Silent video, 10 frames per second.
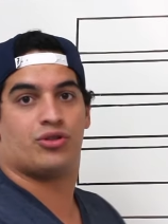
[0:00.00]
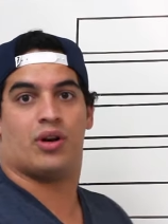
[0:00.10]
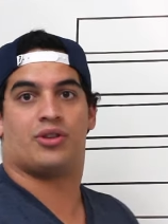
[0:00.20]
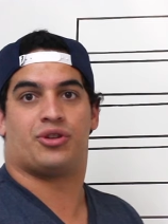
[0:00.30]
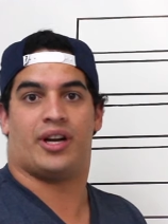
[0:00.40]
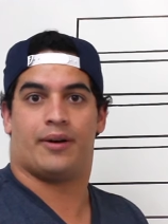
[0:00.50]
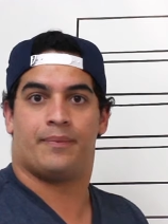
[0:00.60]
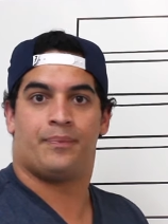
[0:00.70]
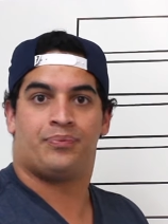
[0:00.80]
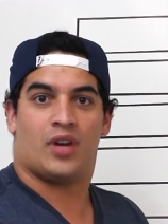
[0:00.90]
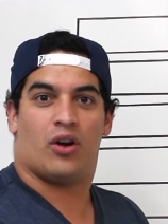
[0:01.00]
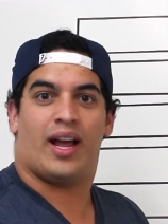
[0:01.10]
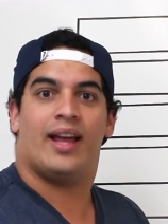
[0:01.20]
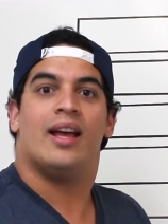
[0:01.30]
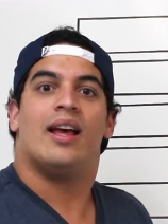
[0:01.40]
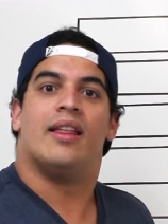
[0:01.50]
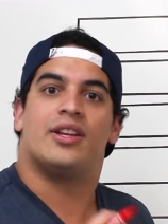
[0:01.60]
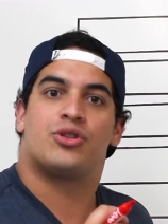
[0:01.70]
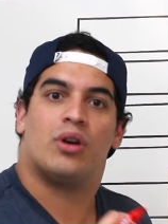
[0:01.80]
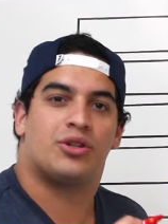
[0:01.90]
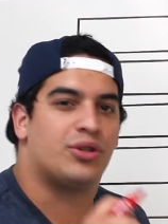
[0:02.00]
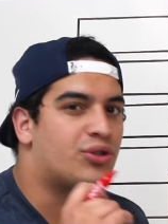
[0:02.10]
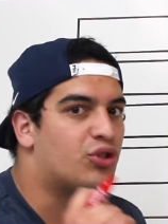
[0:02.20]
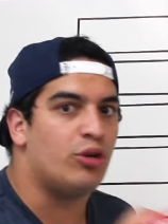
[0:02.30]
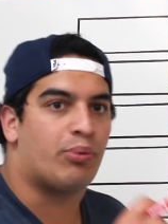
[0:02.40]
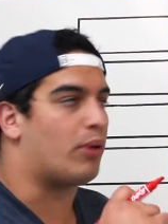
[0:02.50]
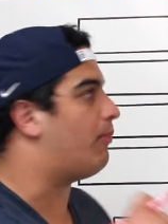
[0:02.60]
structure here, okay? this structure is super